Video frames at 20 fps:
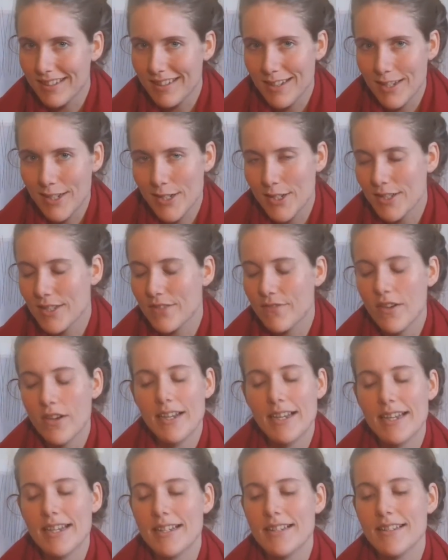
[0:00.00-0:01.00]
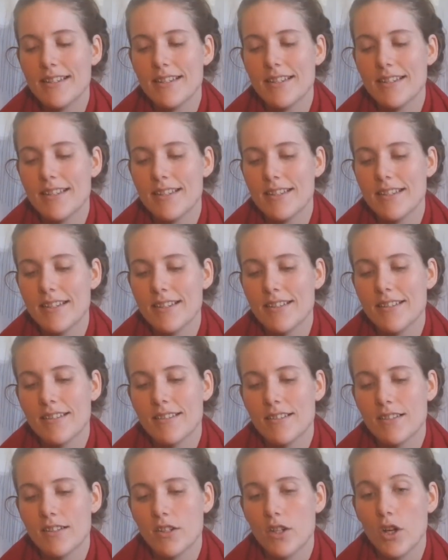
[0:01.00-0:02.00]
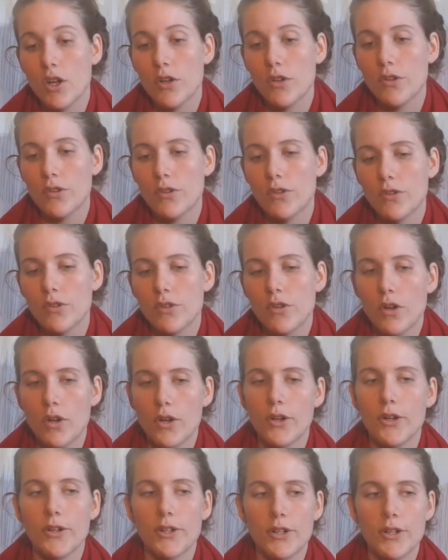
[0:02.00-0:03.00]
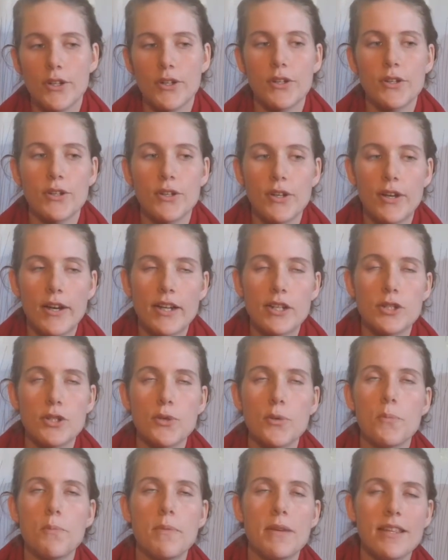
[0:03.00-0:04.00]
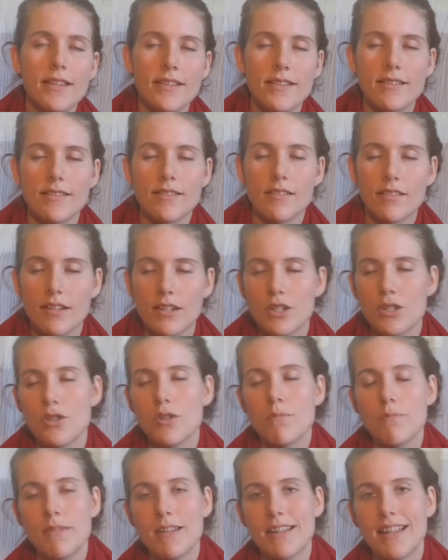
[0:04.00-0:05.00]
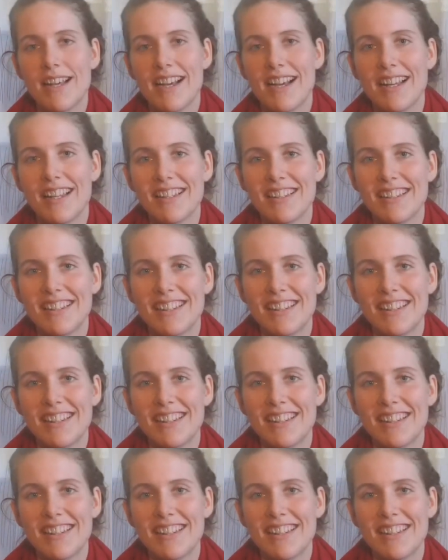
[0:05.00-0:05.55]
It's very easy to go, I should be this or I should be that.